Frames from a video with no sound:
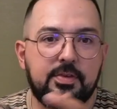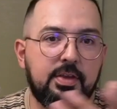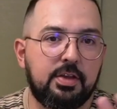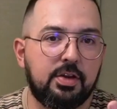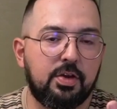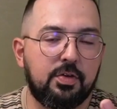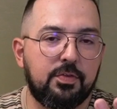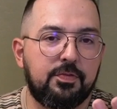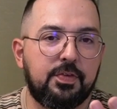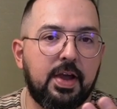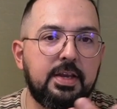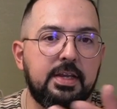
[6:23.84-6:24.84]
you know,
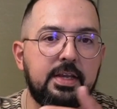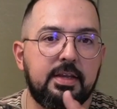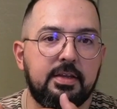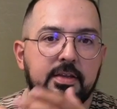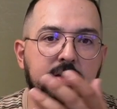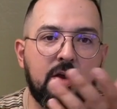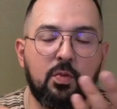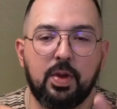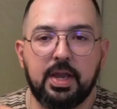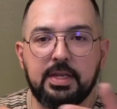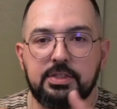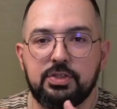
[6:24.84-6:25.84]
finding a
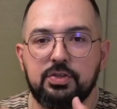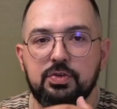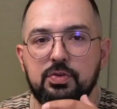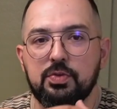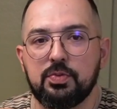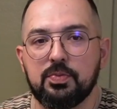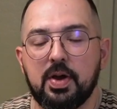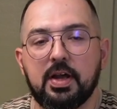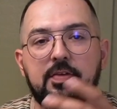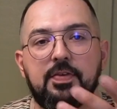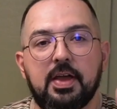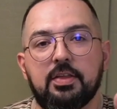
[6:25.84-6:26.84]
way to
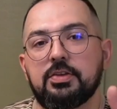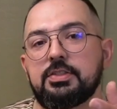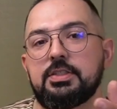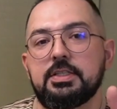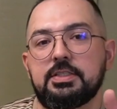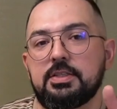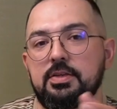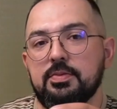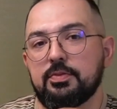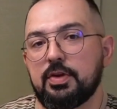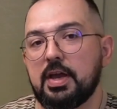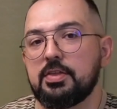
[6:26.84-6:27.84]
modify their
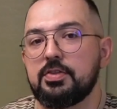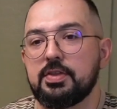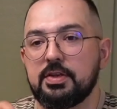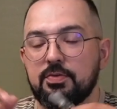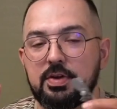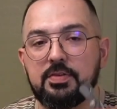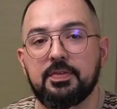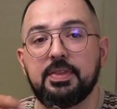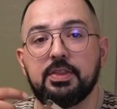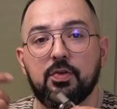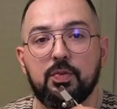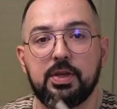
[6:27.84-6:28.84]
system rather than reinvent
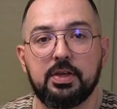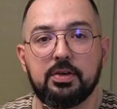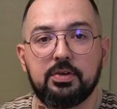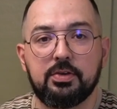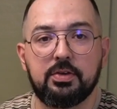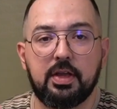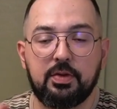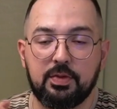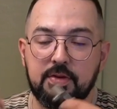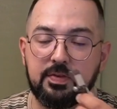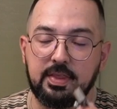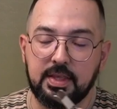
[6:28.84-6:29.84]
the wheel and
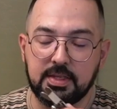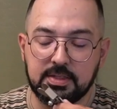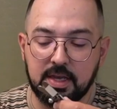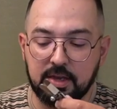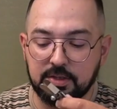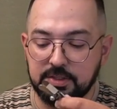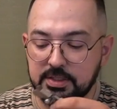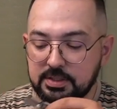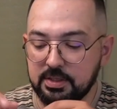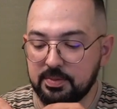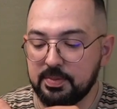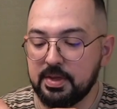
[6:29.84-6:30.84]
reinvent the entire
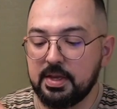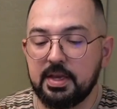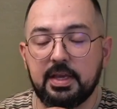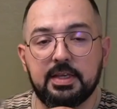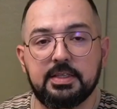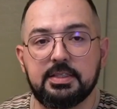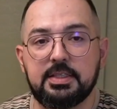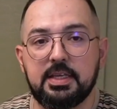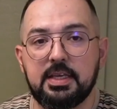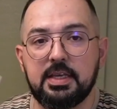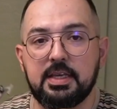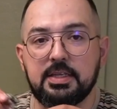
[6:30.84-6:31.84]
system is
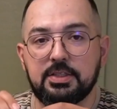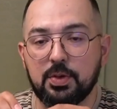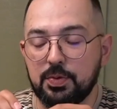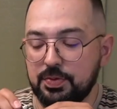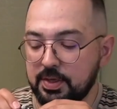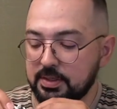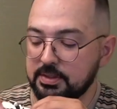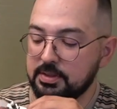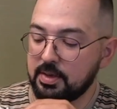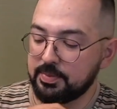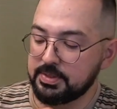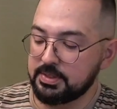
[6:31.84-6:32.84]
the stone thickness
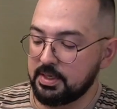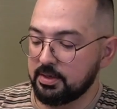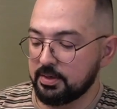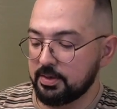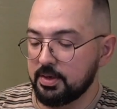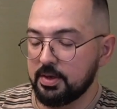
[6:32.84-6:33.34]
compensator.